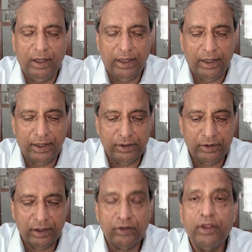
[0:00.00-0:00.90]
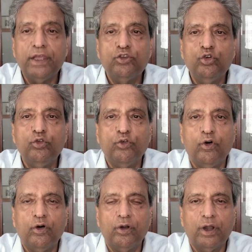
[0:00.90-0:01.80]
And thank you
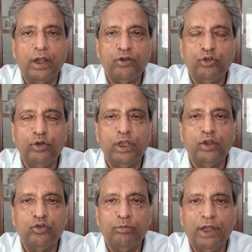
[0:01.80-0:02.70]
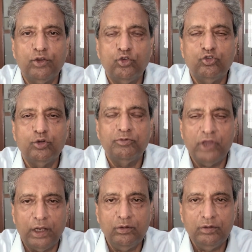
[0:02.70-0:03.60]
for tuning into my YouTube
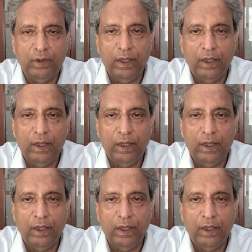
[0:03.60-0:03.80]
channel.